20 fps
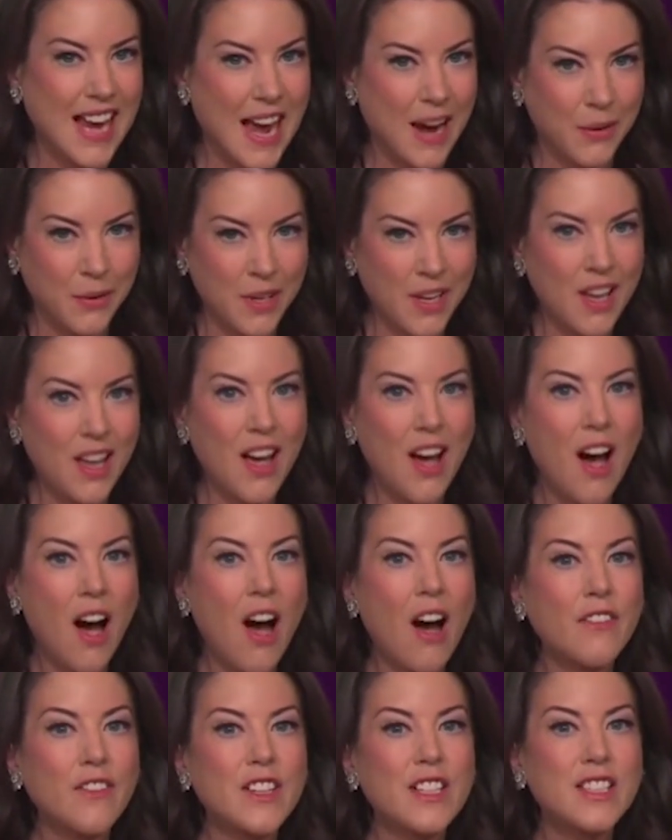Now,
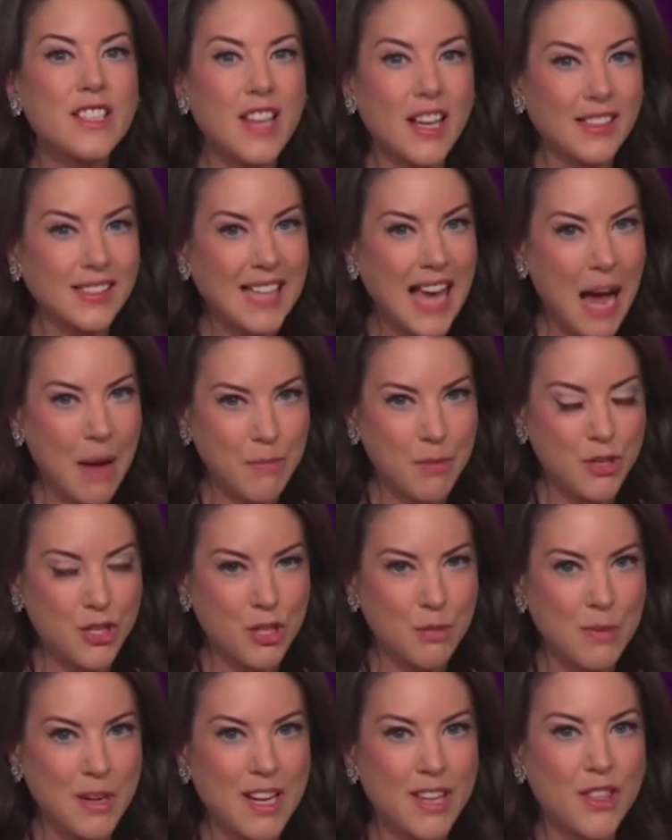Harvard does
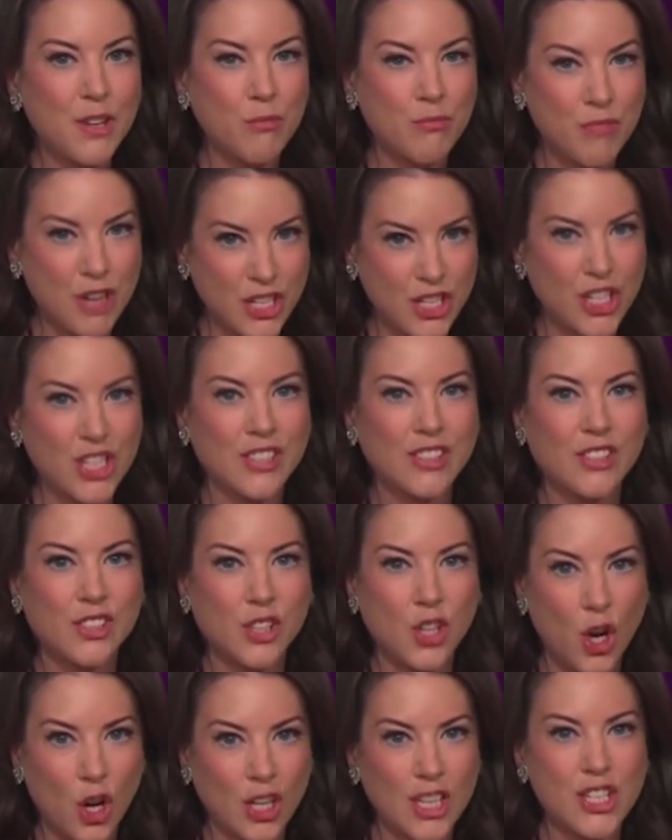happen to be the
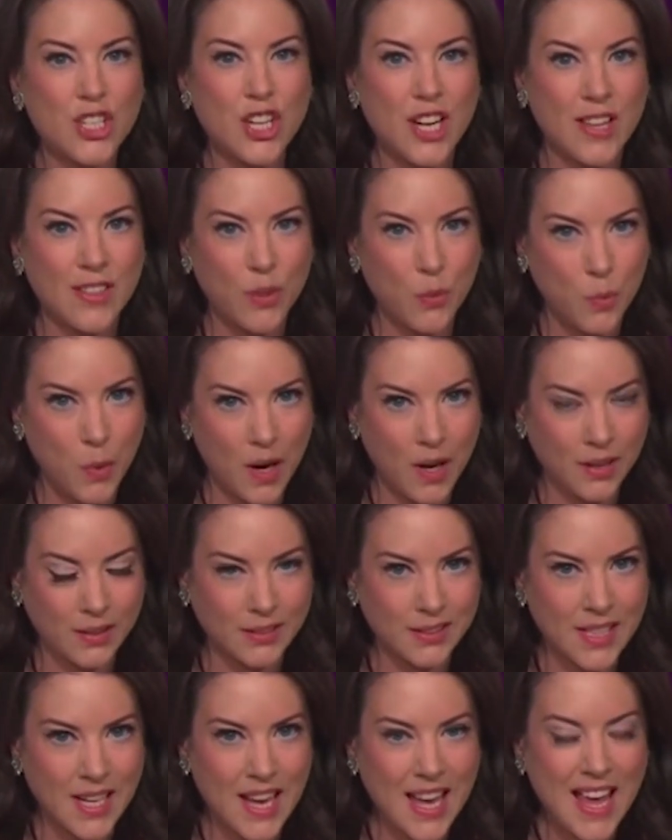richest college in the
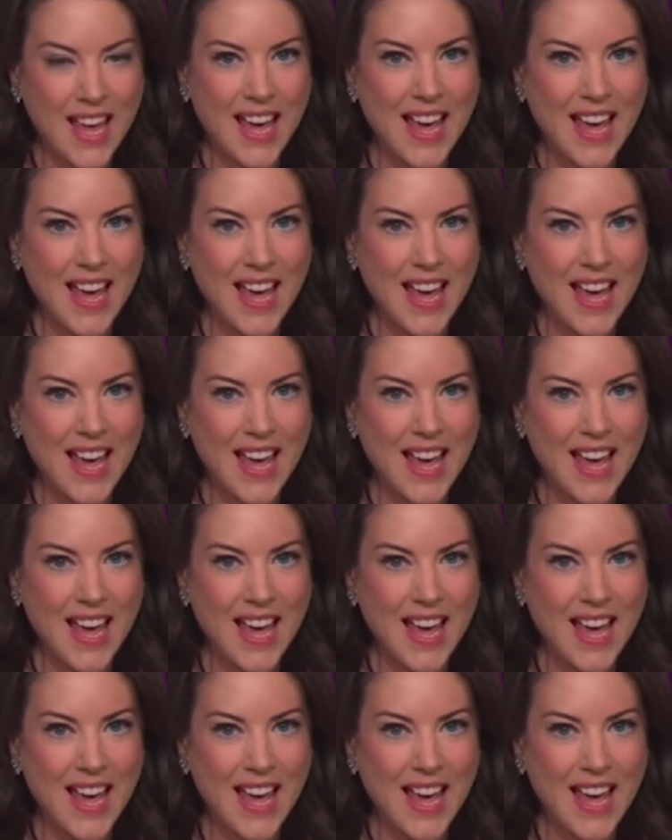world.